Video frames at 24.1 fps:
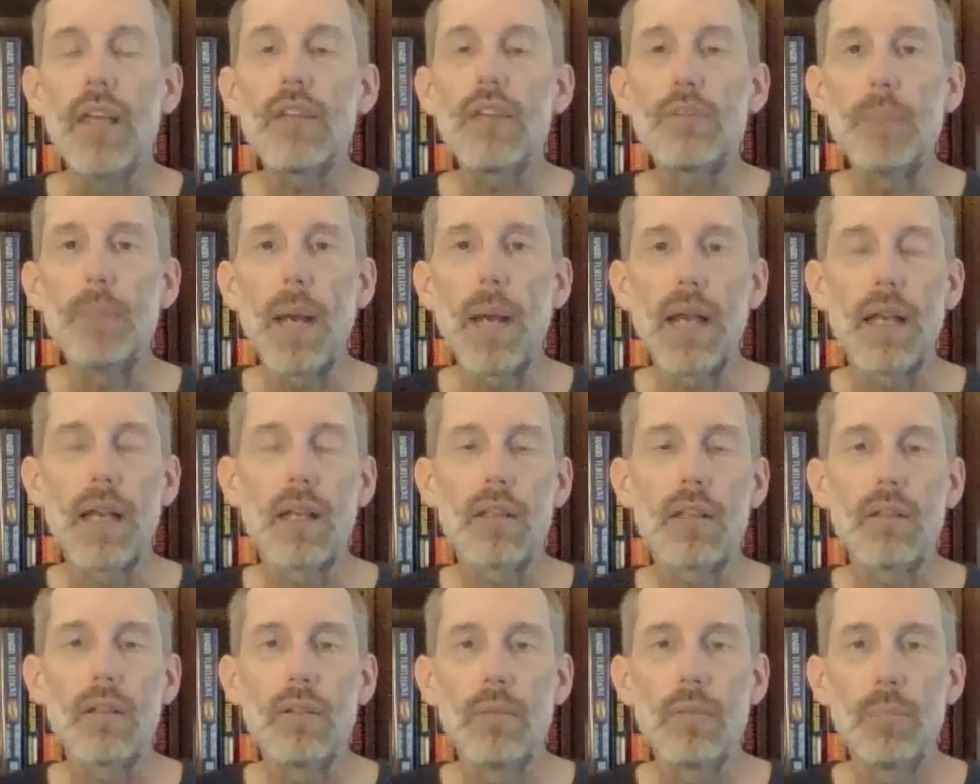
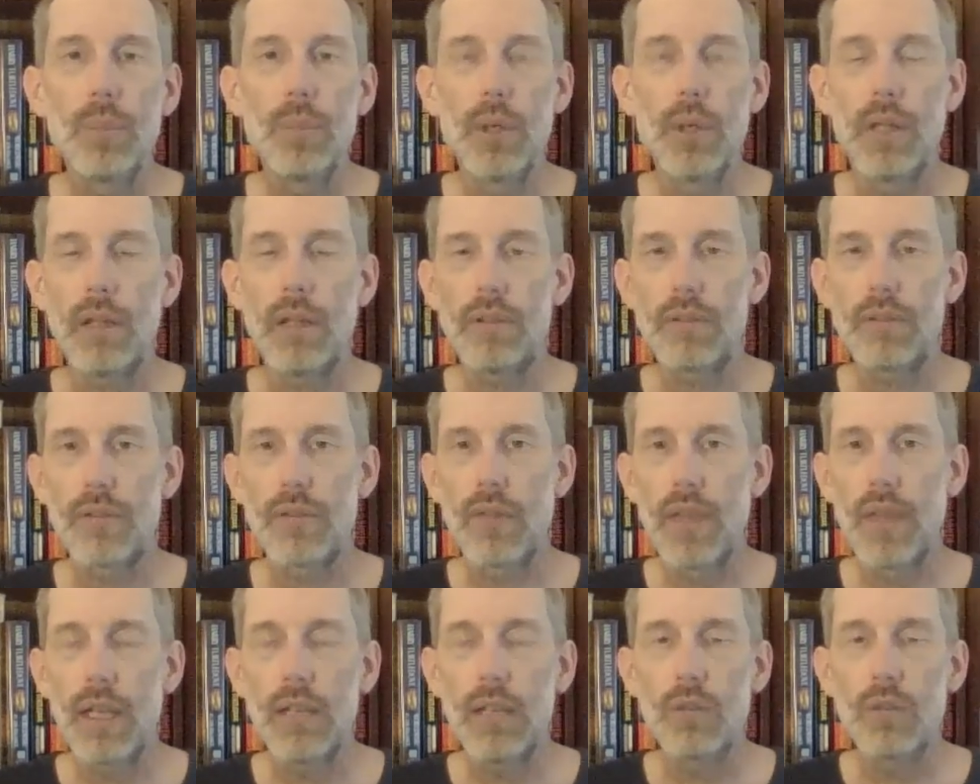Fizban
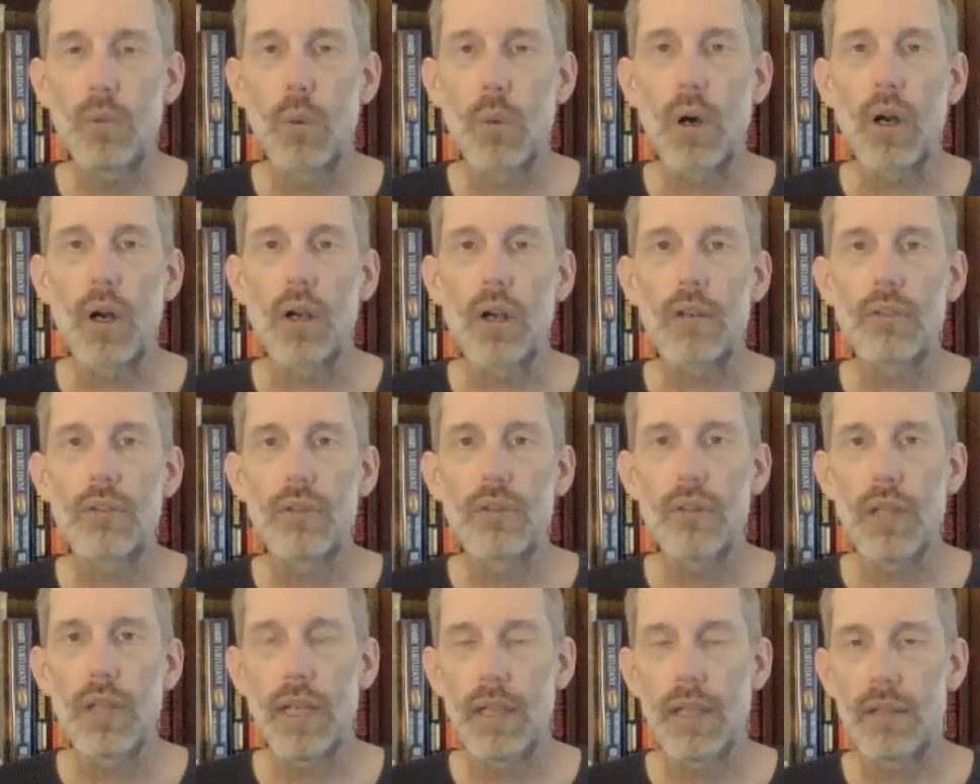puts these
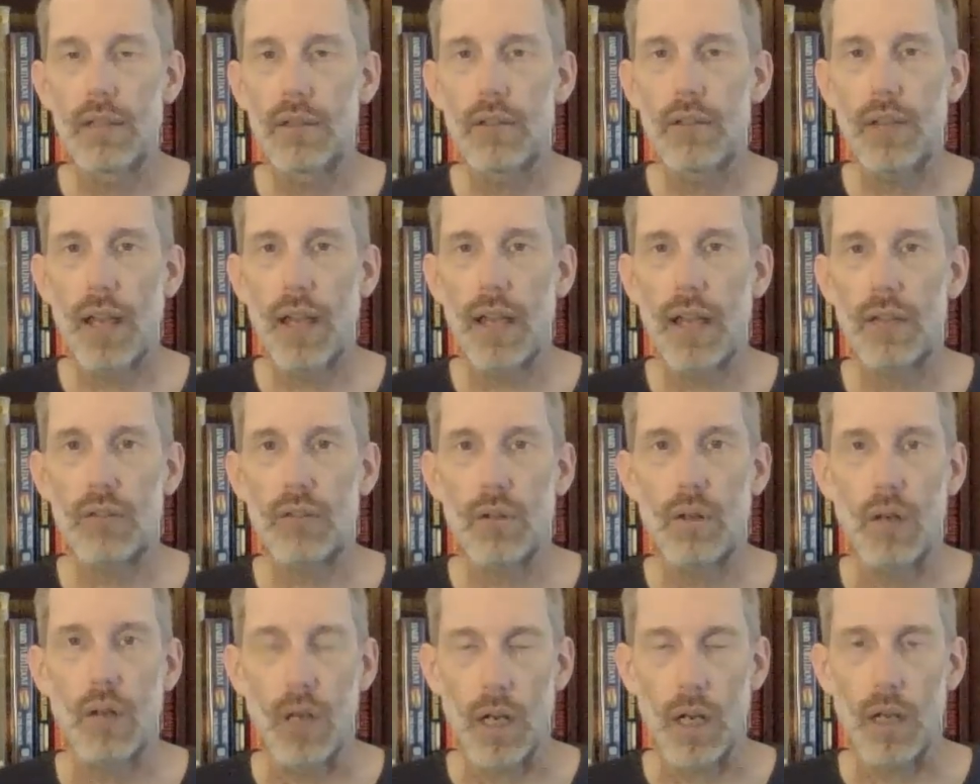words into
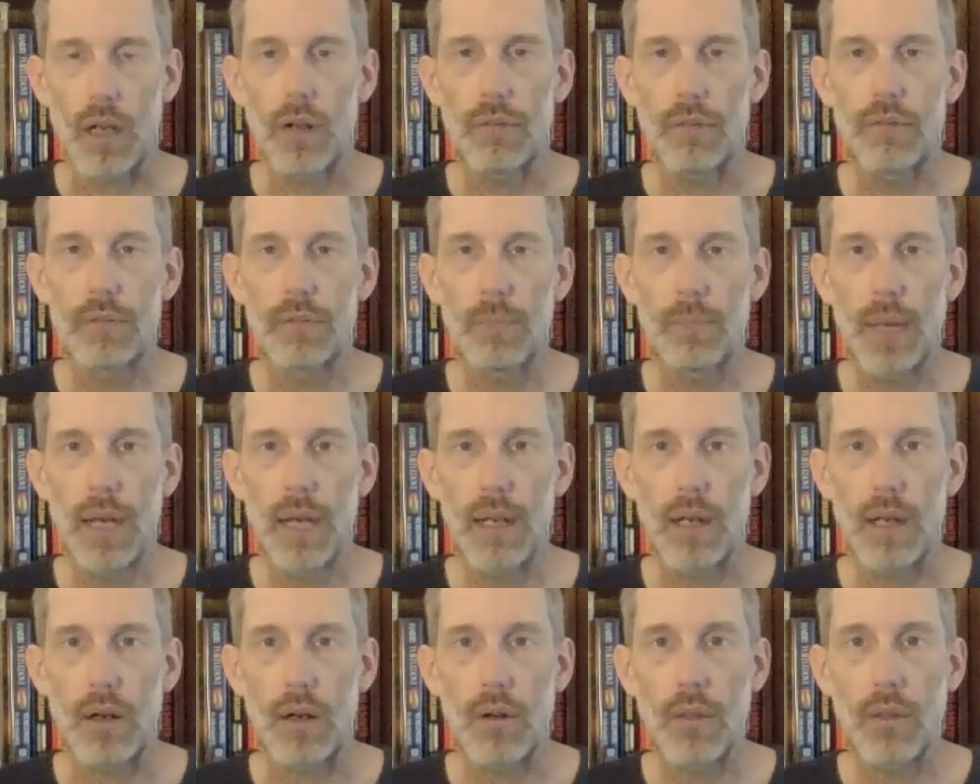Tasslehoff's
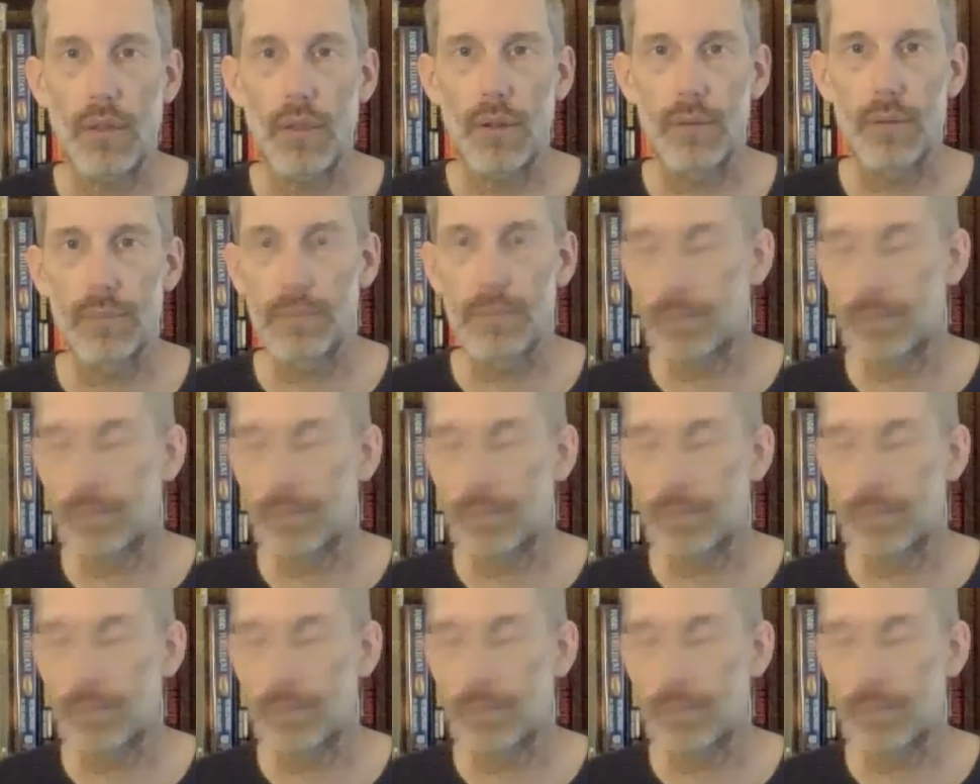mouth.